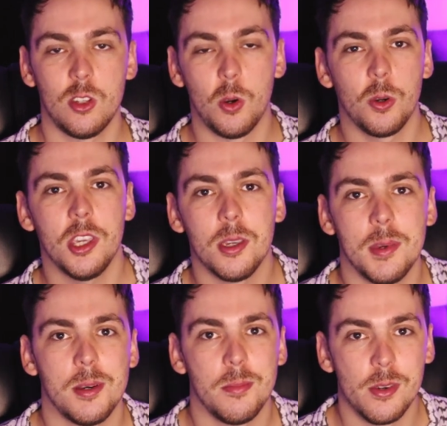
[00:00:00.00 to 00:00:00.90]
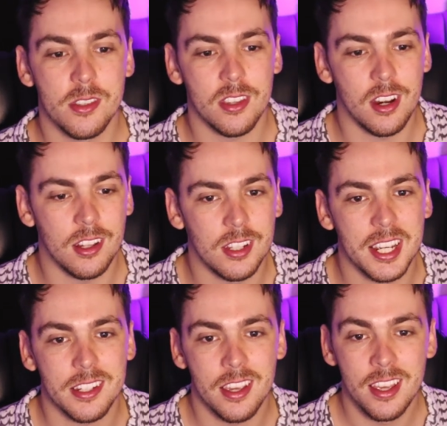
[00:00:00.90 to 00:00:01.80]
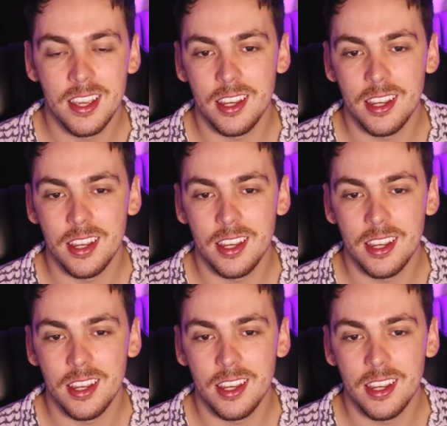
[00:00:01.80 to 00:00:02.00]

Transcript: talking about books that I liked,